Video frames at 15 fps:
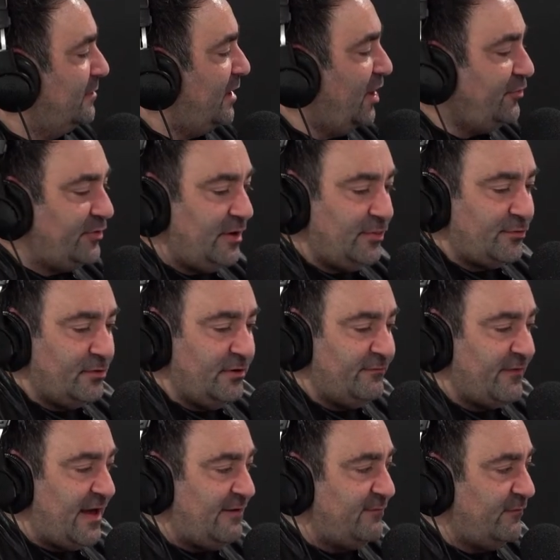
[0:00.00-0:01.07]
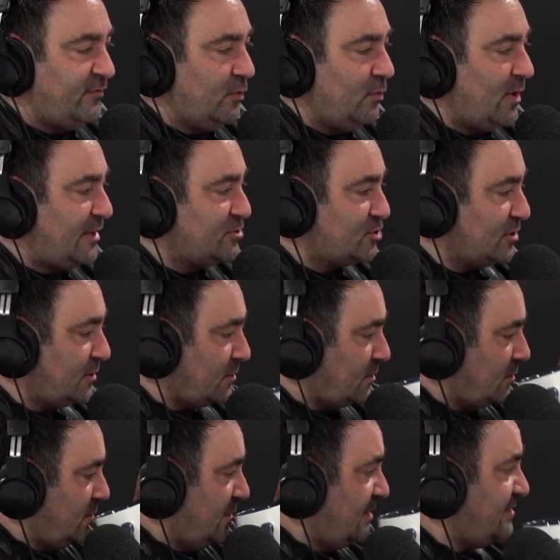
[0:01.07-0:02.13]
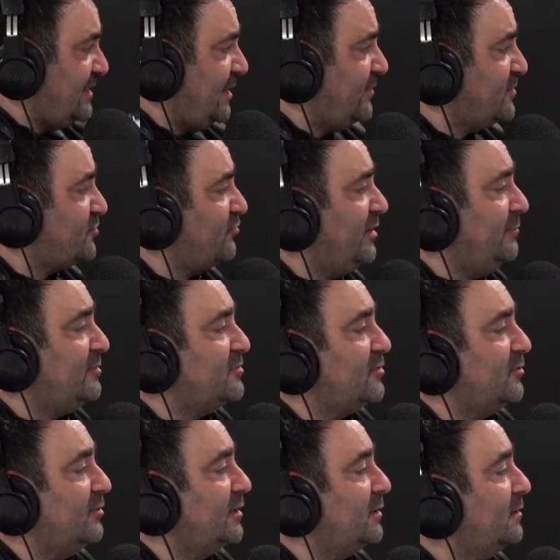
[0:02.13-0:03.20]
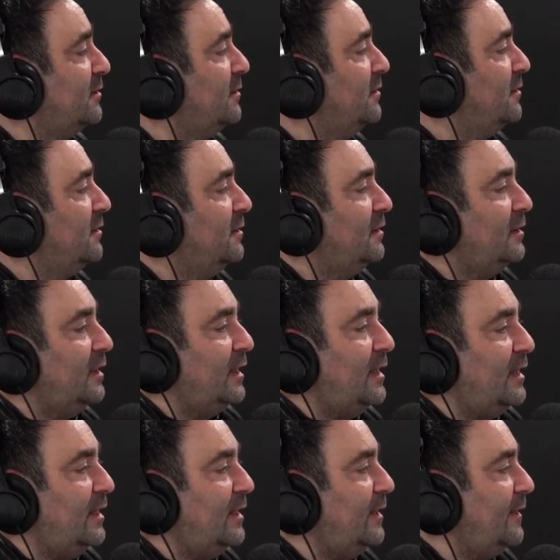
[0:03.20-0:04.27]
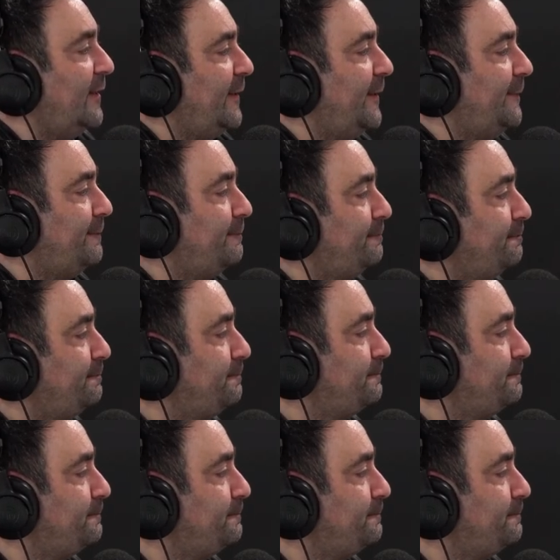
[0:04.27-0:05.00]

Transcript: 135 of you watching. Let's see how the stream is doing. Um,